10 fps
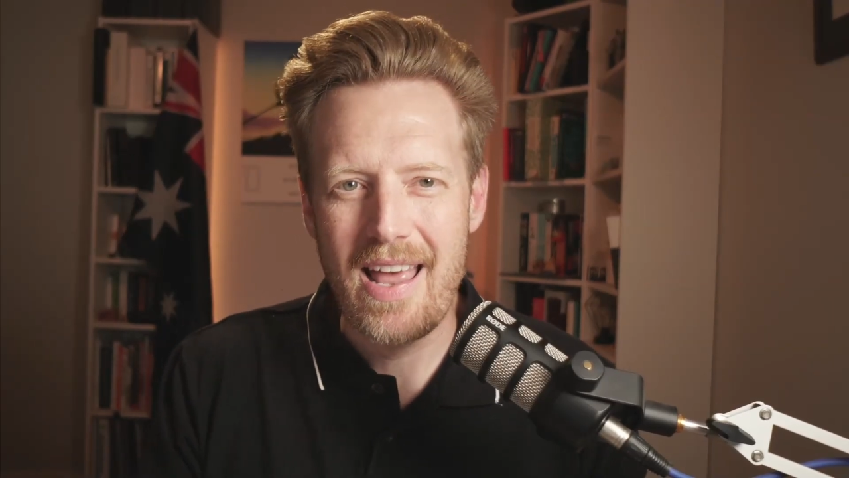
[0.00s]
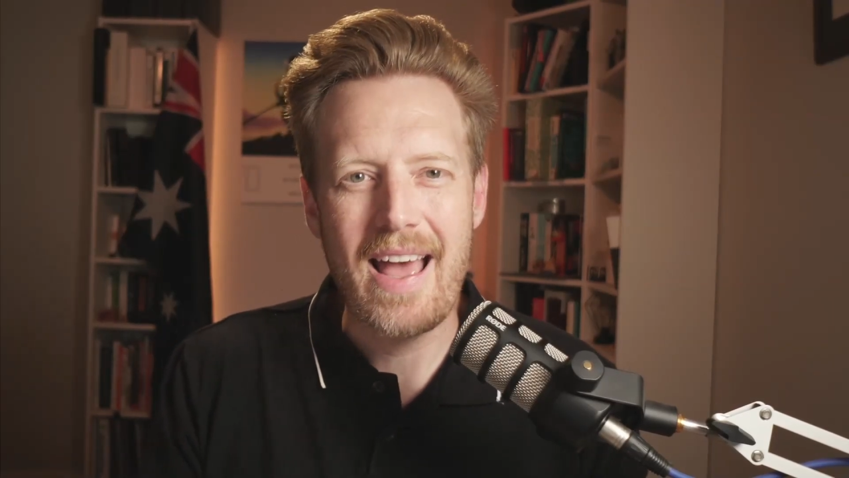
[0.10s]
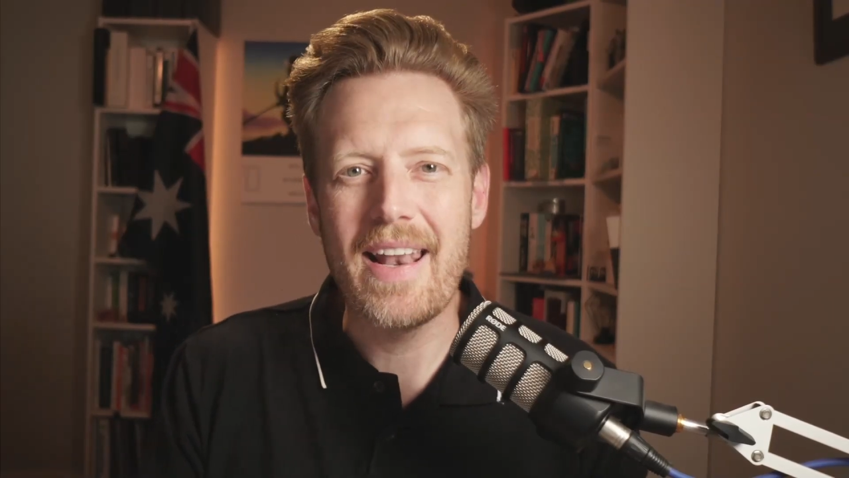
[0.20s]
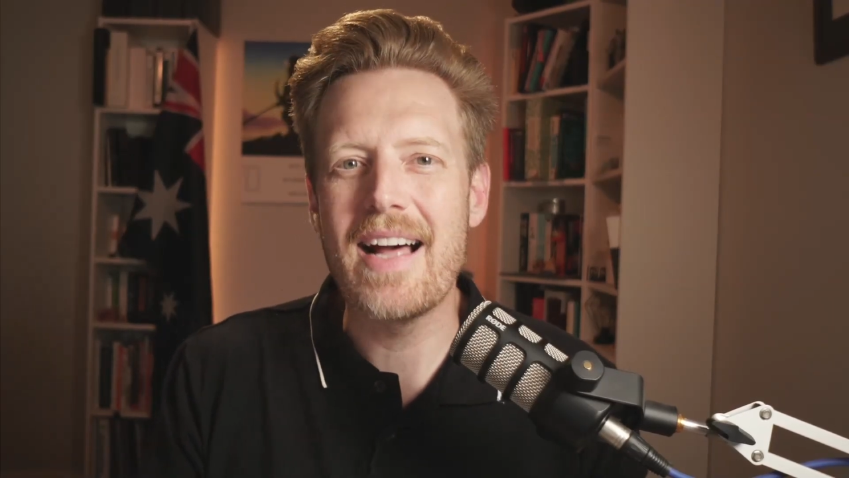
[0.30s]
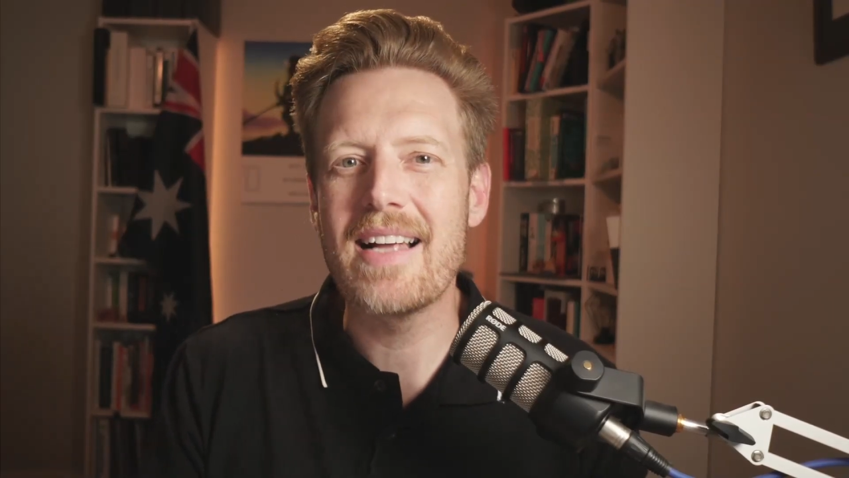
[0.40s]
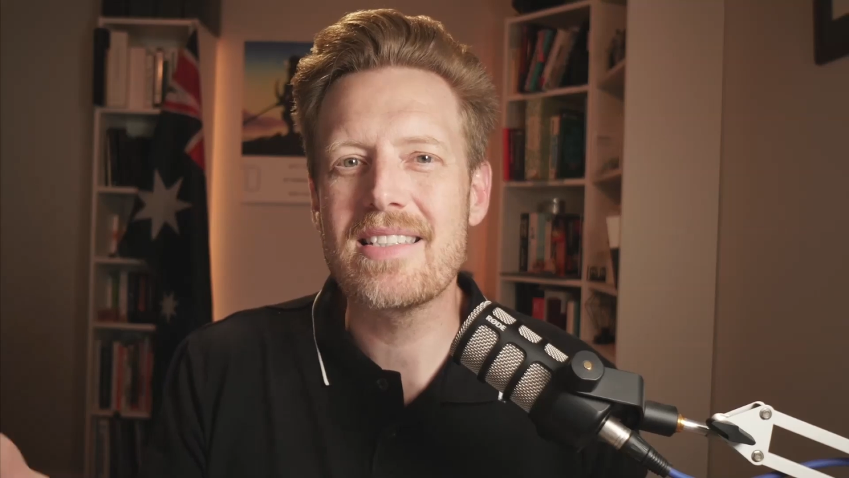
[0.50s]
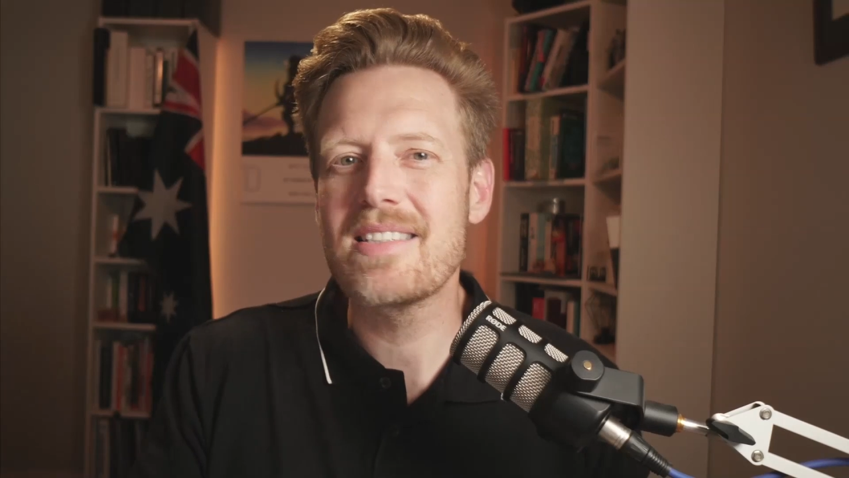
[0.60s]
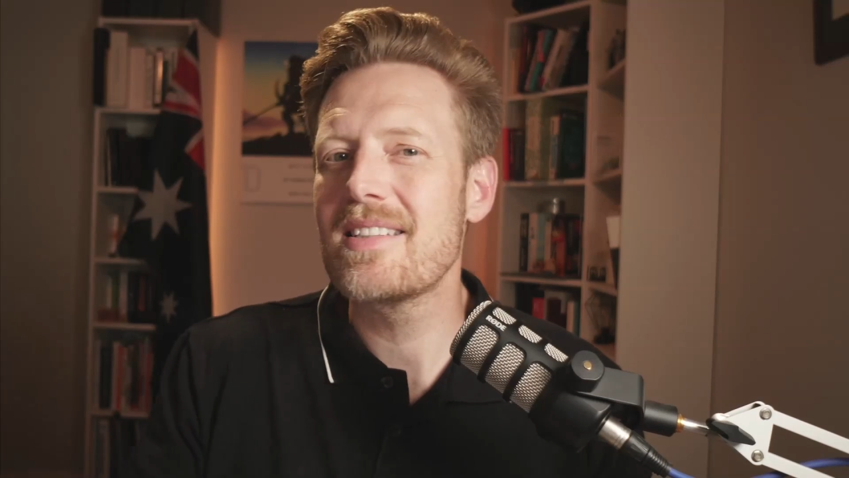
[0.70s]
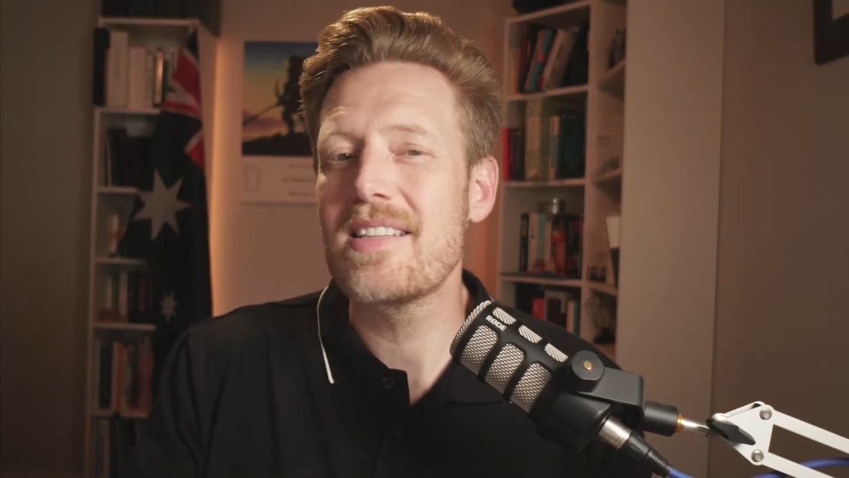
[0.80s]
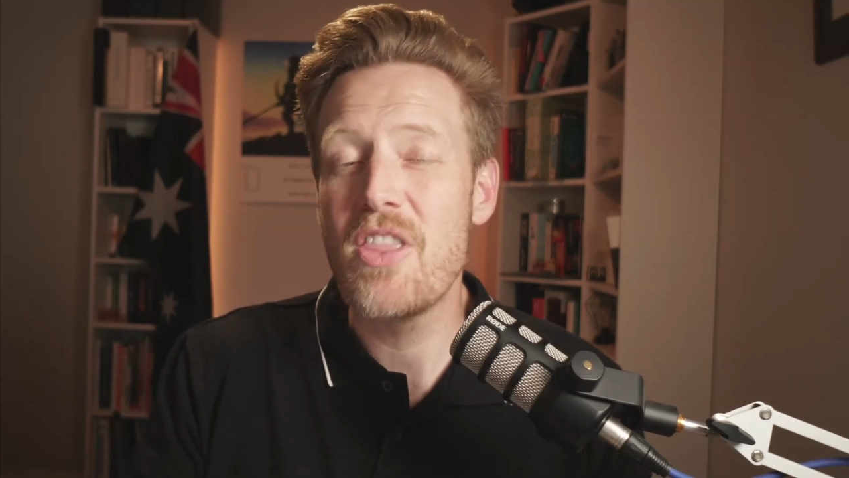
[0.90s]
and
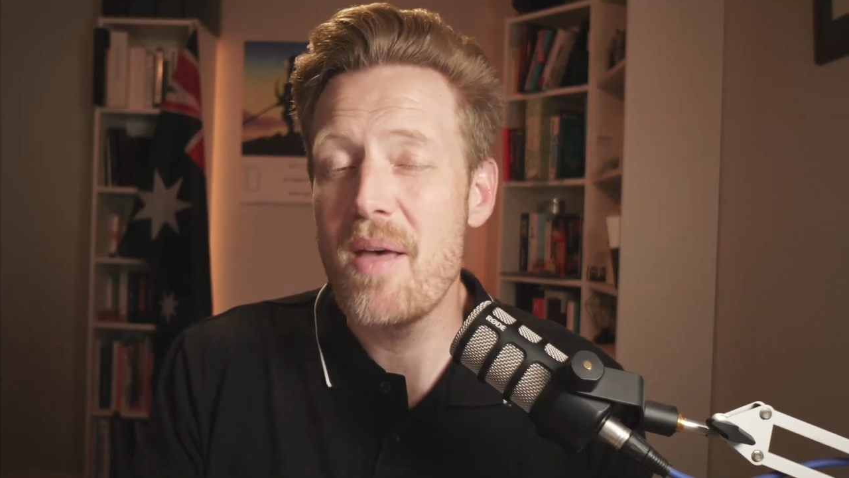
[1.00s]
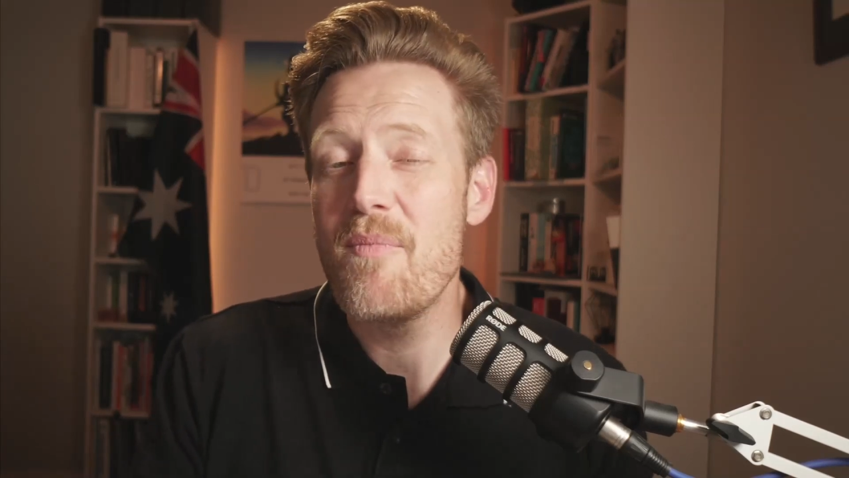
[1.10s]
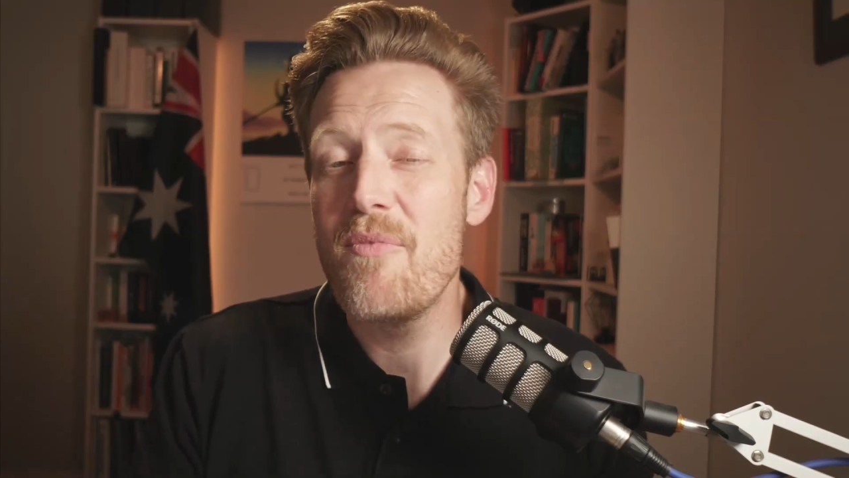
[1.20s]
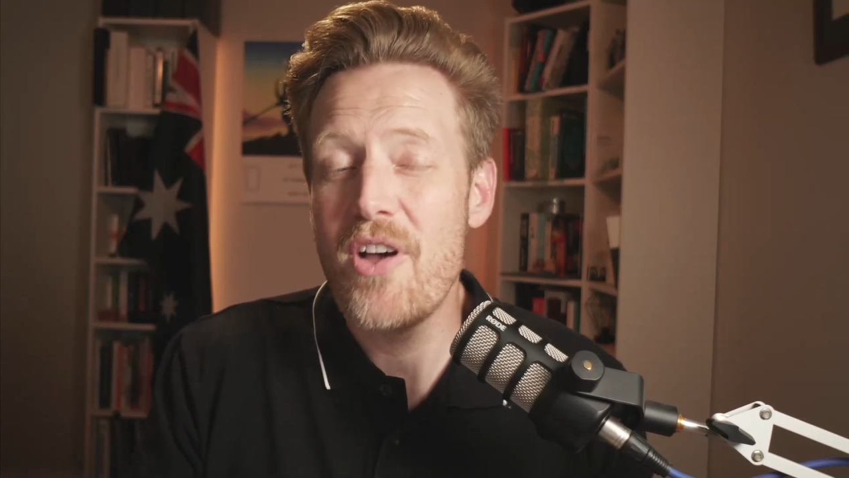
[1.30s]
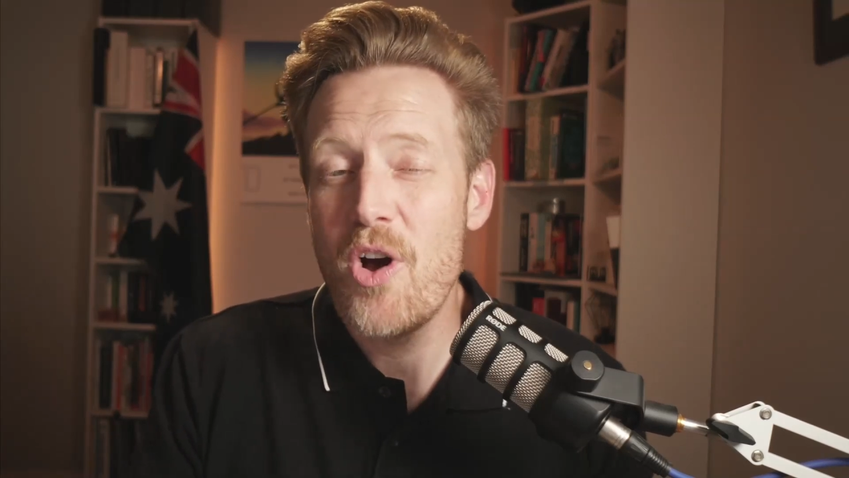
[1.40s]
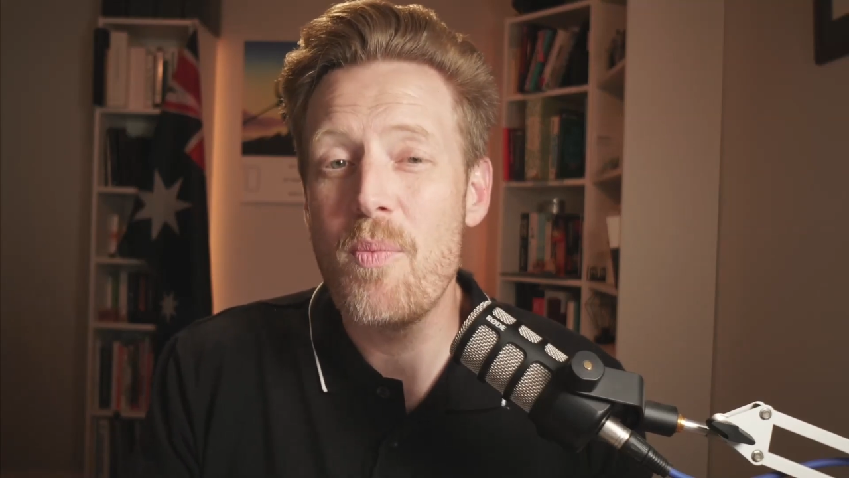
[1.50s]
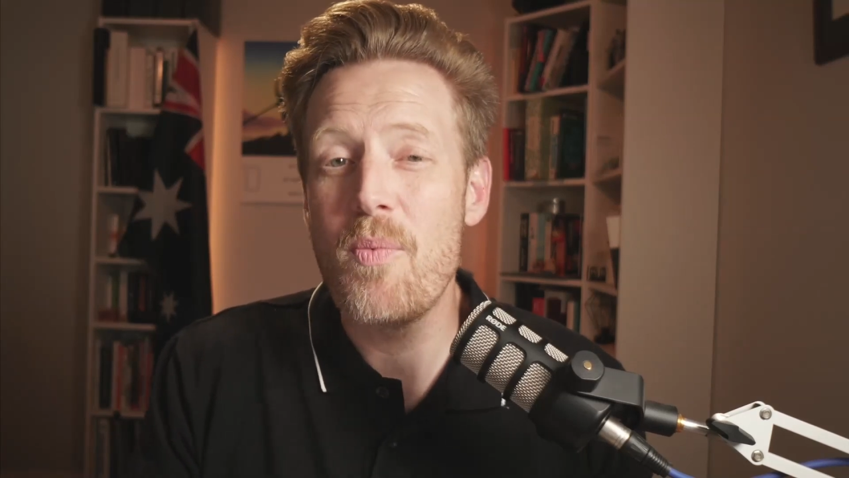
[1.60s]
ask them for help